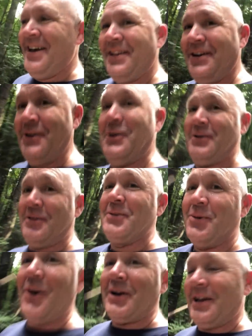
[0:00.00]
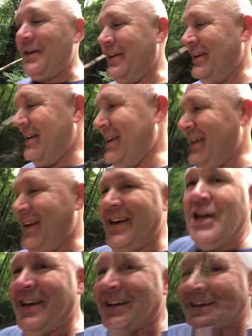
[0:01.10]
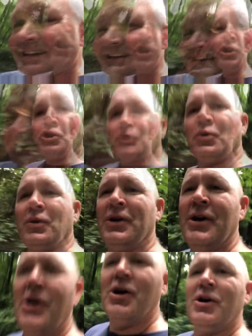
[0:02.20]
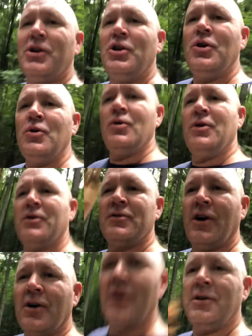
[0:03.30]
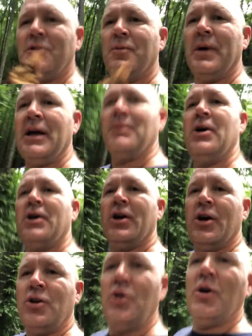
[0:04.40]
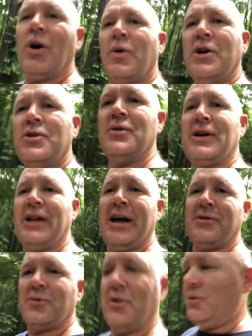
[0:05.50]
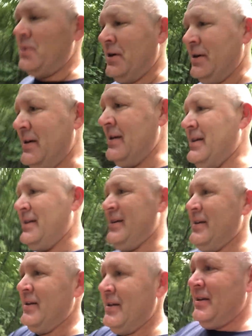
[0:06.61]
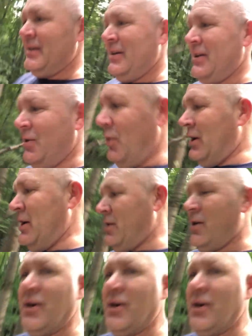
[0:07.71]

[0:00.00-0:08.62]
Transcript: they're doing some working. Okay, you, sir, you, ma'am, you go into a classroom with